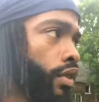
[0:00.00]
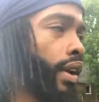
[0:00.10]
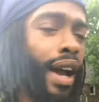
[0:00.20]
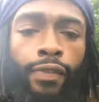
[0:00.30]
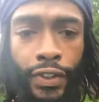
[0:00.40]

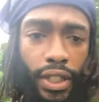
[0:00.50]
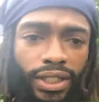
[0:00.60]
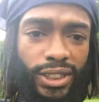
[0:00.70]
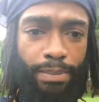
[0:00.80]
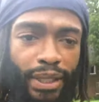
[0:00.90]
Everything
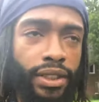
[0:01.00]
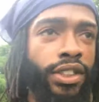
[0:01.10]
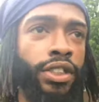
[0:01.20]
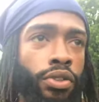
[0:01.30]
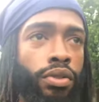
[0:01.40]
is speaking to
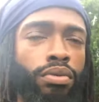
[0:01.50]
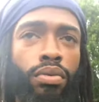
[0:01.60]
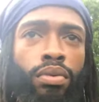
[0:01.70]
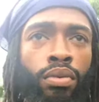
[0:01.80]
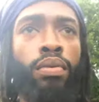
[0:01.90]
you.
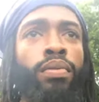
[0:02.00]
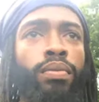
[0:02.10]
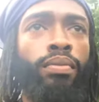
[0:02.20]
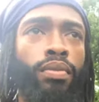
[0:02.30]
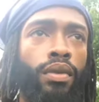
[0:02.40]

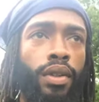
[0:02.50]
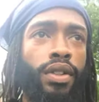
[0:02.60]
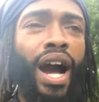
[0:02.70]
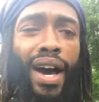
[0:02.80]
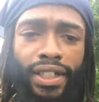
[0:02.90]

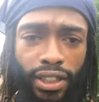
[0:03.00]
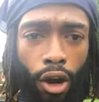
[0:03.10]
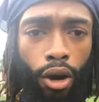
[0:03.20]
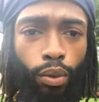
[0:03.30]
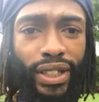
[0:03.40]
God is
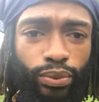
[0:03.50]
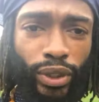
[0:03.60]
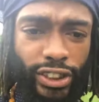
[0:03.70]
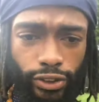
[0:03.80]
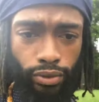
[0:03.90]
always
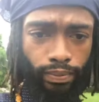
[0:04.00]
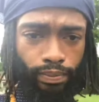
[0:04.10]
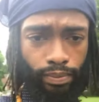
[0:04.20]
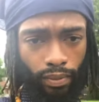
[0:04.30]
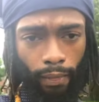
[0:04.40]
with you.
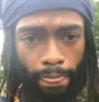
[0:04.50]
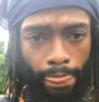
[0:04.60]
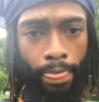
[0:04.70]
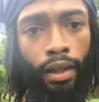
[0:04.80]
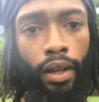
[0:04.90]

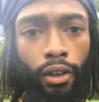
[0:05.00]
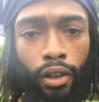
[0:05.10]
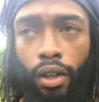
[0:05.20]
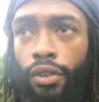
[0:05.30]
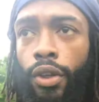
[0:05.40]

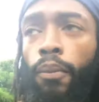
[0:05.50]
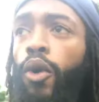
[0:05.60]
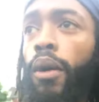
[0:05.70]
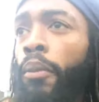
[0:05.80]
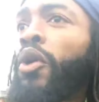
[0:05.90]
The
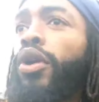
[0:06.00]
more and more